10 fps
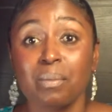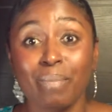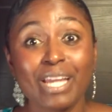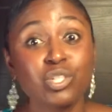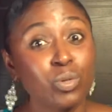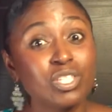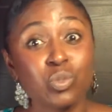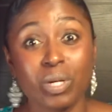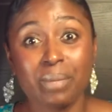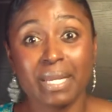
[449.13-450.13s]
make sure it's
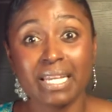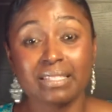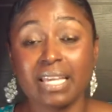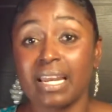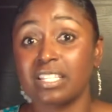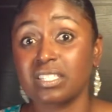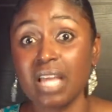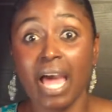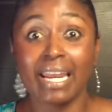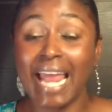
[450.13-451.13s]
20 minutes and it's
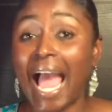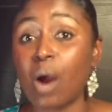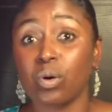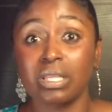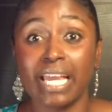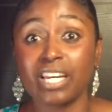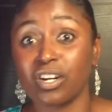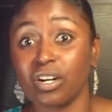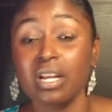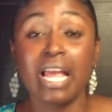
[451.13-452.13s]
not an hour
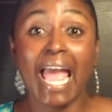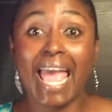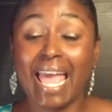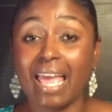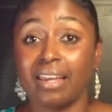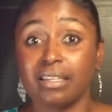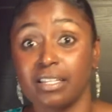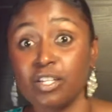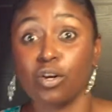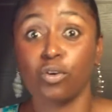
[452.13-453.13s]
later and
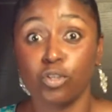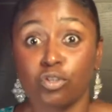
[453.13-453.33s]
you'd